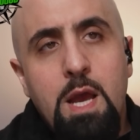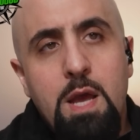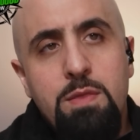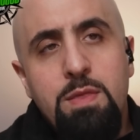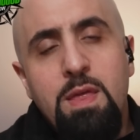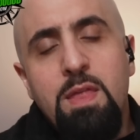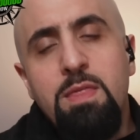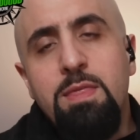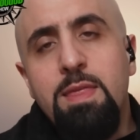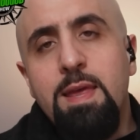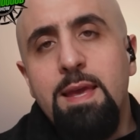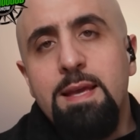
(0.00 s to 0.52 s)

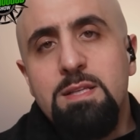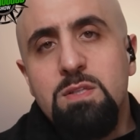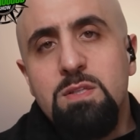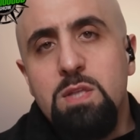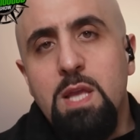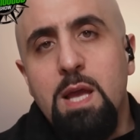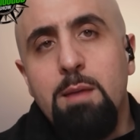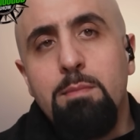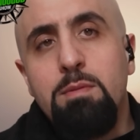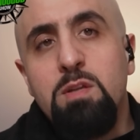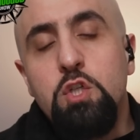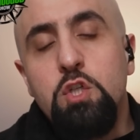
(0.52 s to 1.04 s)
and then they
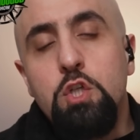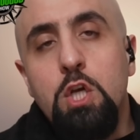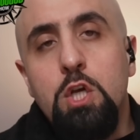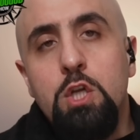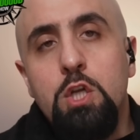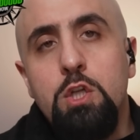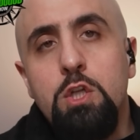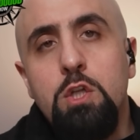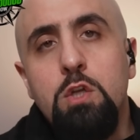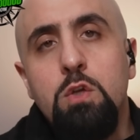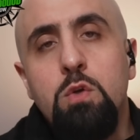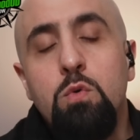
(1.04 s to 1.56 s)
establish
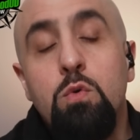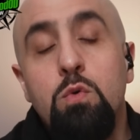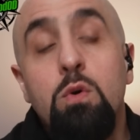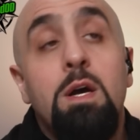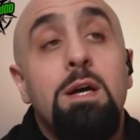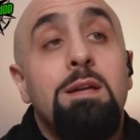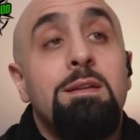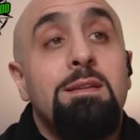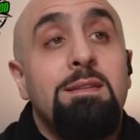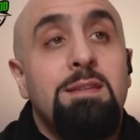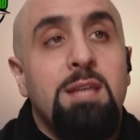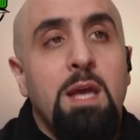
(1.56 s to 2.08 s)
a new
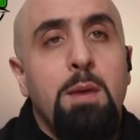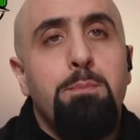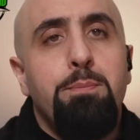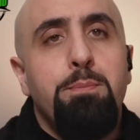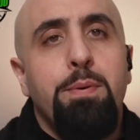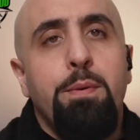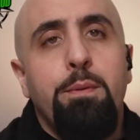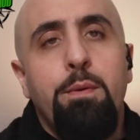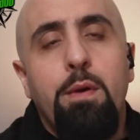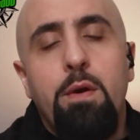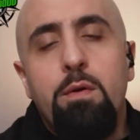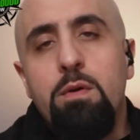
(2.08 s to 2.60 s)

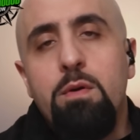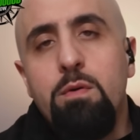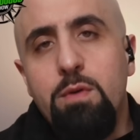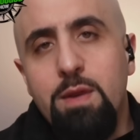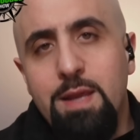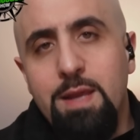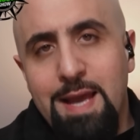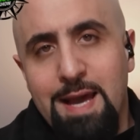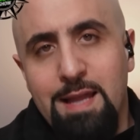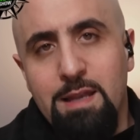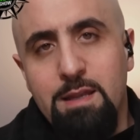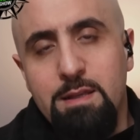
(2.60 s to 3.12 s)
temporary
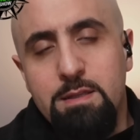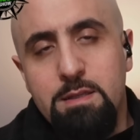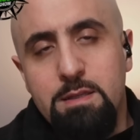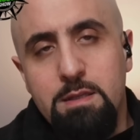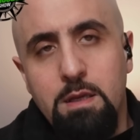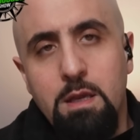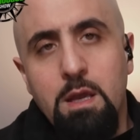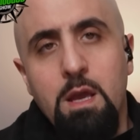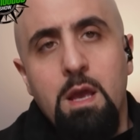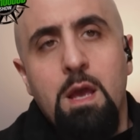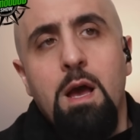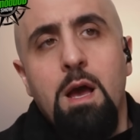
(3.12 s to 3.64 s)

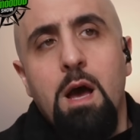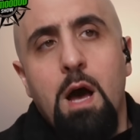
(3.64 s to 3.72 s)
reality